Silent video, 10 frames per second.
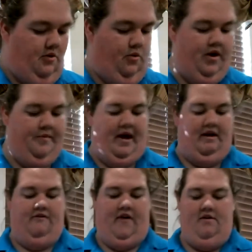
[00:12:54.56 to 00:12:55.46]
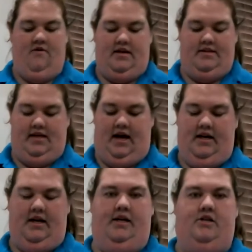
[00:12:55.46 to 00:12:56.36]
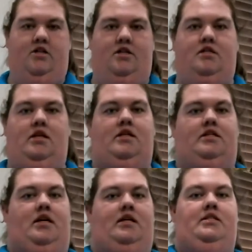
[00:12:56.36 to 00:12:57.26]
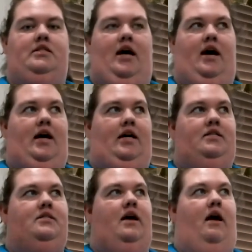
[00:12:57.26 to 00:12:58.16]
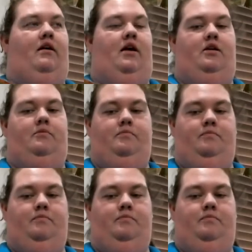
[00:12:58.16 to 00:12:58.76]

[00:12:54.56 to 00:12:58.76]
One of my favorite side dishes is a side salad.